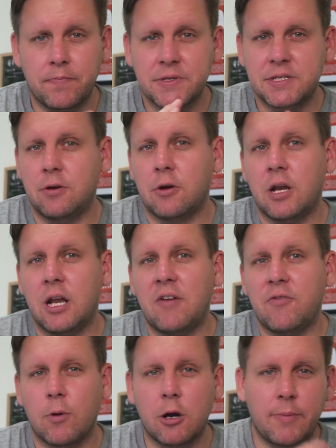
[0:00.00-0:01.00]
So you're not going to have
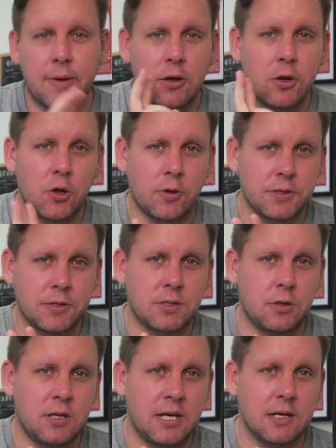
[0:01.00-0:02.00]
to worry about those
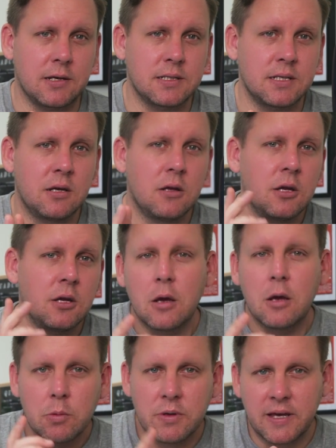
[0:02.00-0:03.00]
two things.
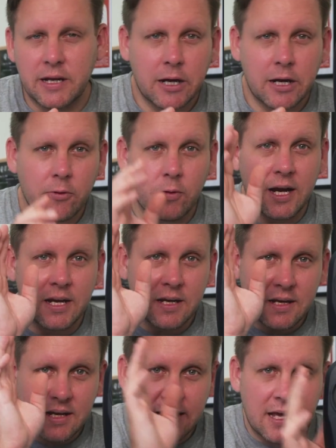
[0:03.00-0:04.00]
With that out of the way,
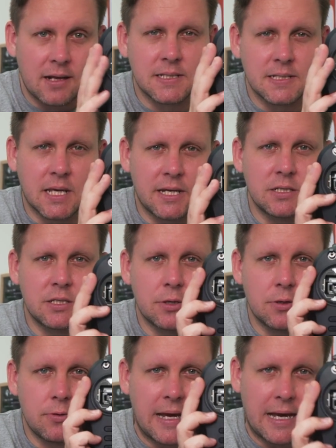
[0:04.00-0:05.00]
now let's get
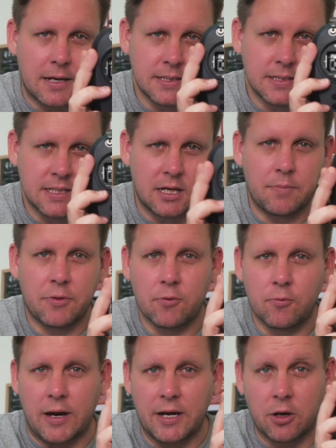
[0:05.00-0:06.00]
into how to set up the
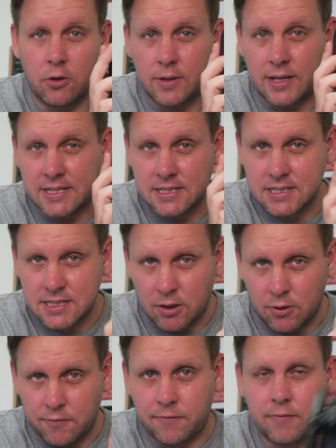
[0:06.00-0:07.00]
radio
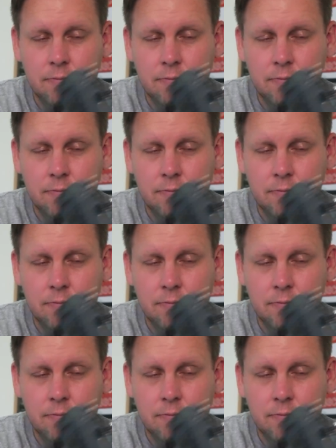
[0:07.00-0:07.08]
itself.